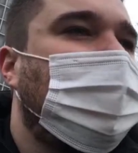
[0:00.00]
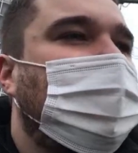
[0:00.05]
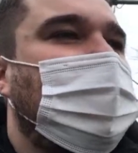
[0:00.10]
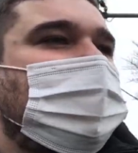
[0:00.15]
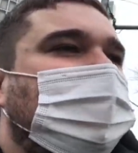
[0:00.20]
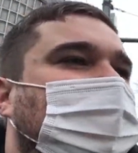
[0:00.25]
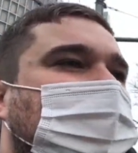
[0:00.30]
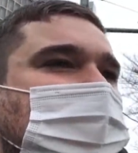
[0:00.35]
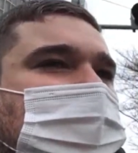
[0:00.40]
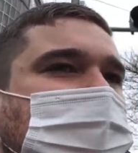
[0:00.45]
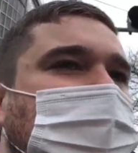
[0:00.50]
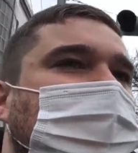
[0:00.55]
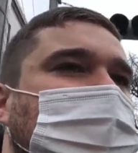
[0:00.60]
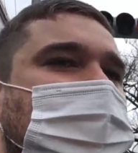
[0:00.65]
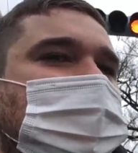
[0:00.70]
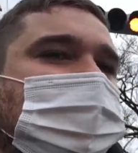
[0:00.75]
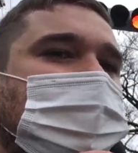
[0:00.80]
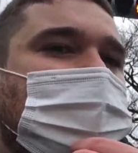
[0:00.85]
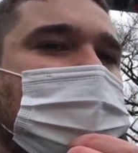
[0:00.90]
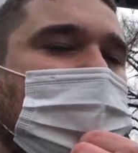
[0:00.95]
really
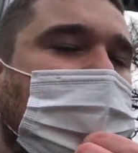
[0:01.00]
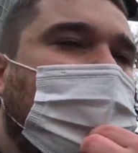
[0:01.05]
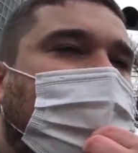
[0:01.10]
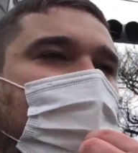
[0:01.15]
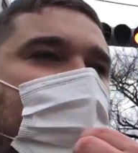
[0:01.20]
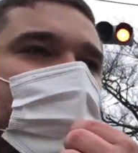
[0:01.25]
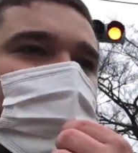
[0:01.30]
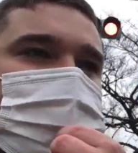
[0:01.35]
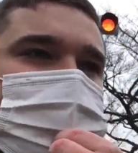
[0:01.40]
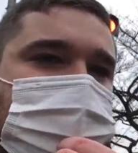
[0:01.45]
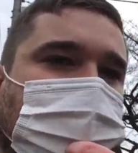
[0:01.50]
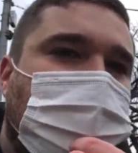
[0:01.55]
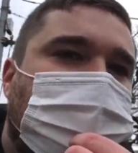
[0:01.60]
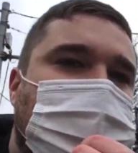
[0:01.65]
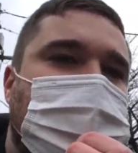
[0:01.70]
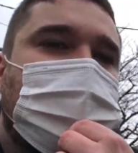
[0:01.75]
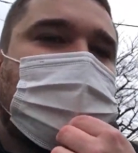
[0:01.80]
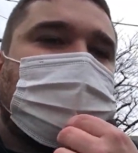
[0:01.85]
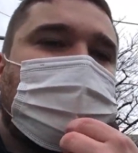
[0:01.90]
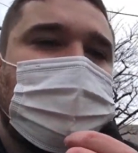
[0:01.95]
well up. That
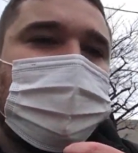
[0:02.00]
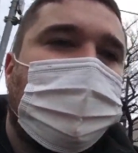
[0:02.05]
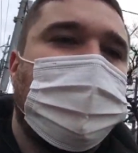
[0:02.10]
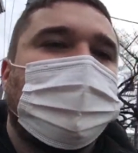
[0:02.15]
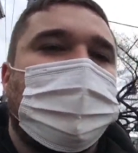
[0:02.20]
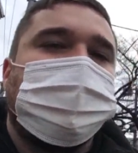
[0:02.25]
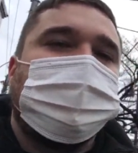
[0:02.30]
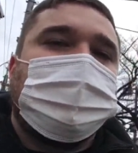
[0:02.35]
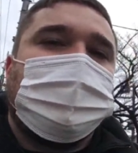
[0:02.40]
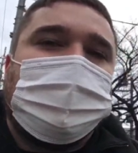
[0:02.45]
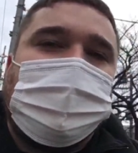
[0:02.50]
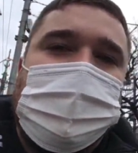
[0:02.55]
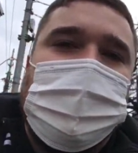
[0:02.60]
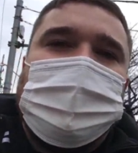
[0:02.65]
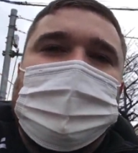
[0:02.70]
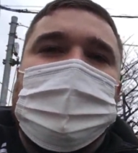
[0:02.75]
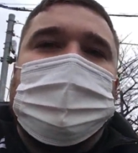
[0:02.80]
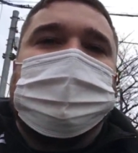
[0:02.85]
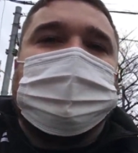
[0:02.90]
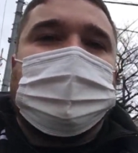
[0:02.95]
for me,
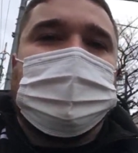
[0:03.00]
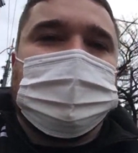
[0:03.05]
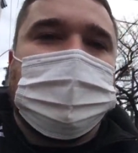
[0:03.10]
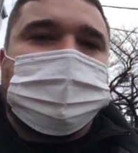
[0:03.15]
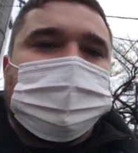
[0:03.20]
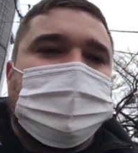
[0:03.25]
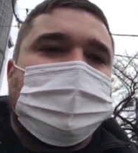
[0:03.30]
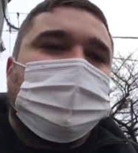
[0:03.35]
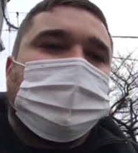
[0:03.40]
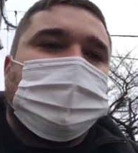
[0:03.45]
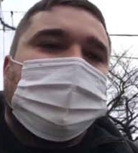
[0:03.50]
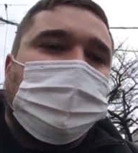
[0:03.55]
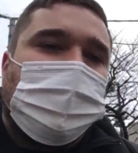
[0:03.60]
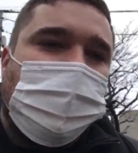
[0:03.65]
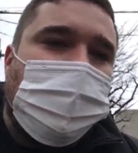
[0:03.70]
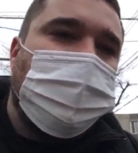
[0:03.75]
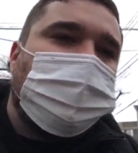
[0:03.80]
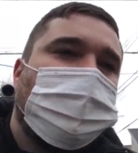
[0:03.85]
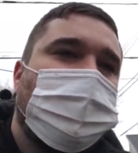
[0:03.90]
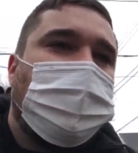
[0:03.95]
like these kind of
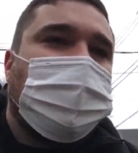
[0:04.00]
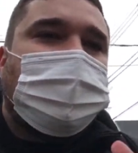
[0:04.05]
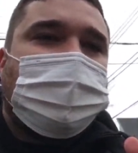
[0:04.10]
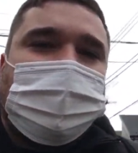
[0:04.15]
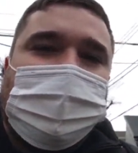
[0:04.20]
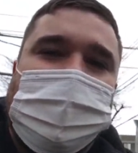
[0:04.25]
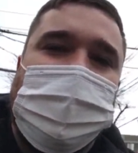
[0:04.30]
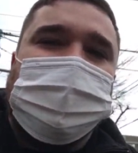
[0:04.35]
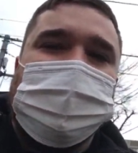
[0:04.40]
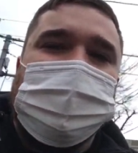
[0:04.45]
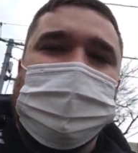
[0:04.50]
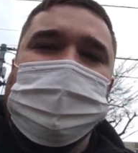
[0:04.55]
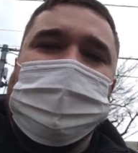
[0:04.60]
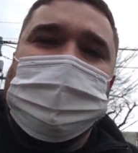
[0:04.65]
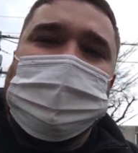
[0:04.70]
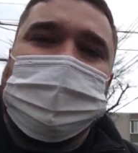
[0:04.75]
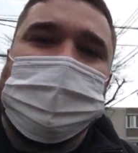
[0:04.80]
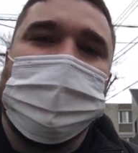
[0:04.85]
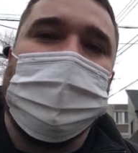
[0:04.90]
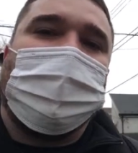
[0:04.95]
famous shops are up
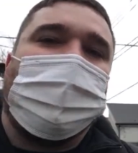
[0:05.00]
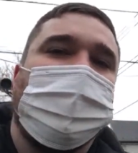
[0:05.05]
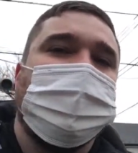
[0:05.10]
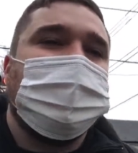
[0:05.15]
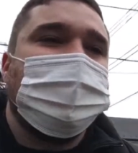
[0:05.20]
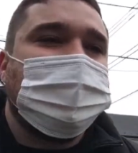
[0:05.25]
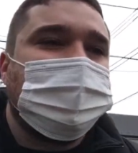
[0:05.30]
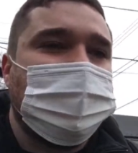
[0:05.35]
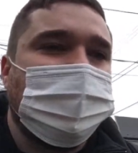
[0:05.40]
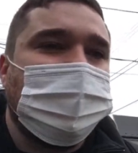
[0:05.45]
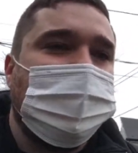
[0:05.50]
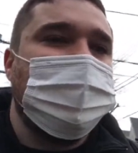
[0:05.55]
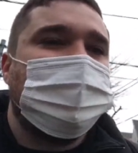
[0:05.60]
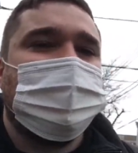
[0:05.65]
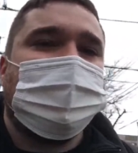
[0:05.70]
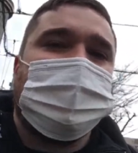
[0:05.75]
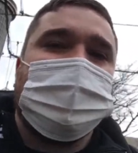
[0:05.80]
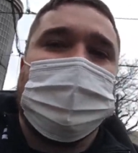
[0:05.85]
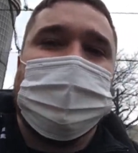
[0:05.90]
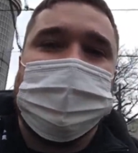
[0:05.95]
there because I'm
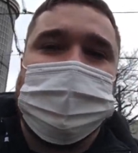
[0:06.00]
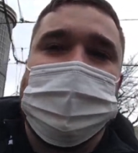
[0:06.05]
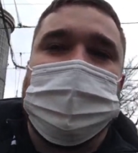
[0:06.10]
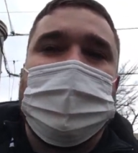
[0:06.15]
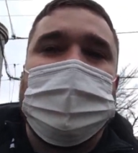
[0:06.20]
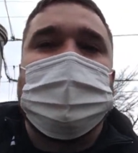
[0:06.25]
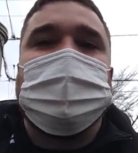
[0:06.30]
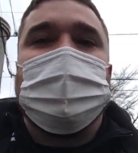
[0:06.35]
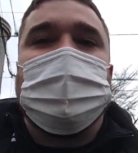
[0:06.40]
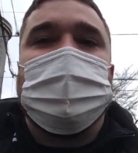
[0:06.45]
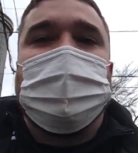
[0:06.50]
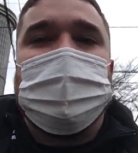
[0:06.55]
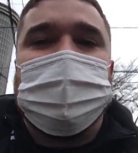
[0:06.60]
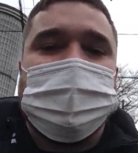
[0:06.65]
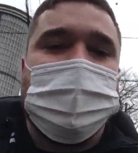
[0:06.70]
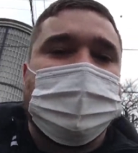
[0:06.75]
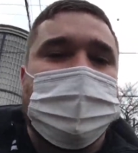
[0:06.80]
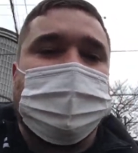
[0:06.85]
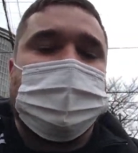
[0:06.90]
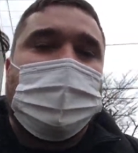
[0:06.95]
still working
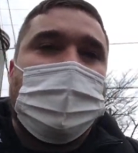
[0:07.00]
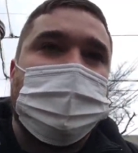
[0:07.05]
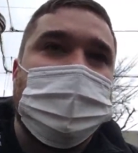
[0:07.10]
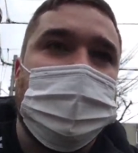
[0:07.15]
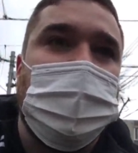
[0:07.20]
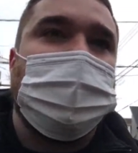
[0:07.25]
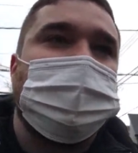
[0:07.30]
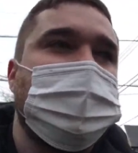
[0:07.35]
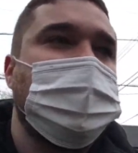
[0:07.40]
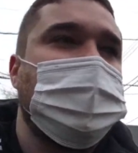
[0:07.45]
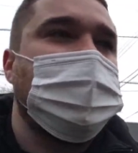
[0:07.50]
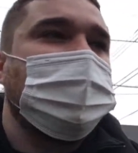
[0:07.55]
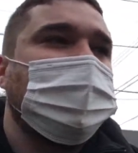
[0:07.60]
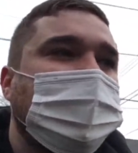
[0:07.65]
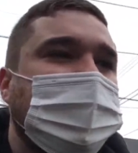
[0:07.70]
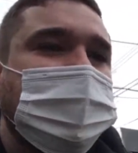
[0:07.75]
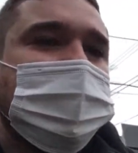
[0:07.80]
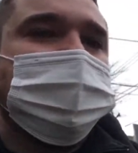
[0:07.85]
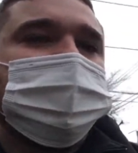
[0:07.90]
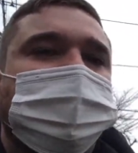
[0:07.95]
through all these lists
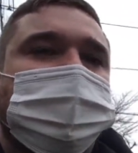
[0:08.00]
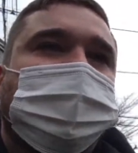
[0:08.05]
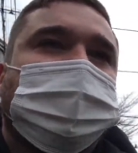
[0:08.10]
of great